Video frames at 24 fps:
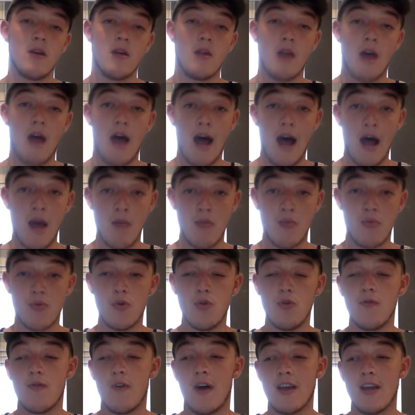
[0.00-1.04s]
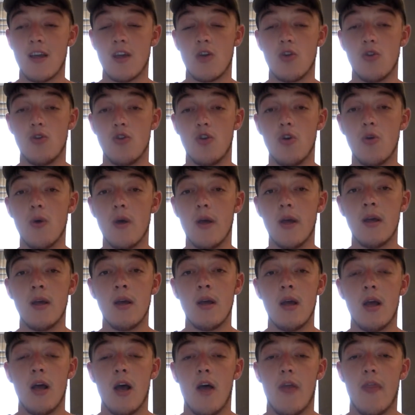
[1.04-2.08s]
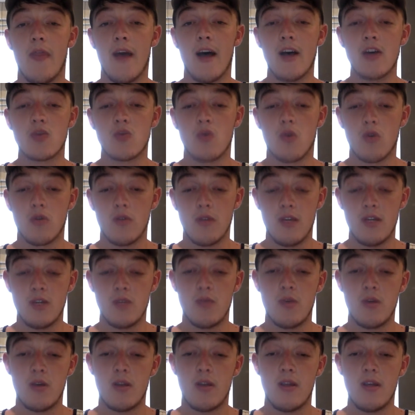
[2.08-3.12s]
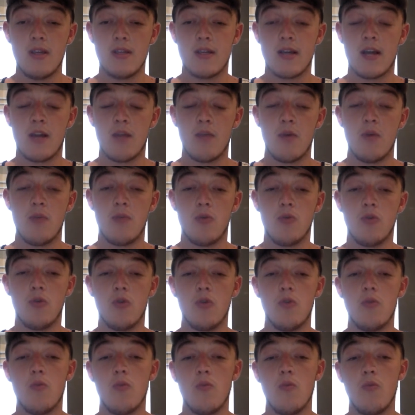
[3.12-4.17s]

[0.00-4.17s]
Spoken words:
that I'm proof that you can do it. And that's what these kind of people do